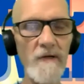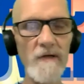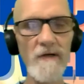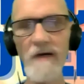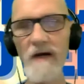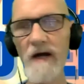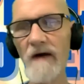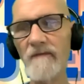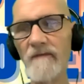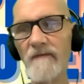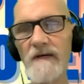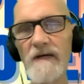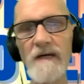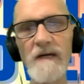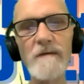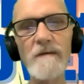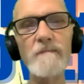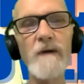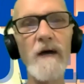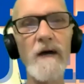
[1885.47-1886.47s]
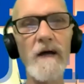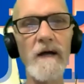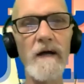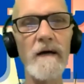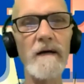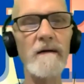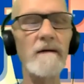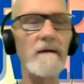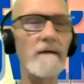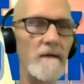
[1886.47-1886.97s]
You're going to have to keep getting
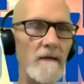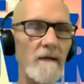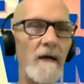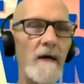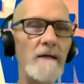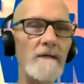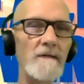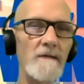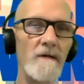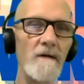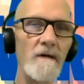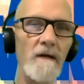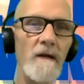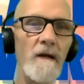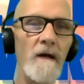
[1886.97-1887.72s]
that done.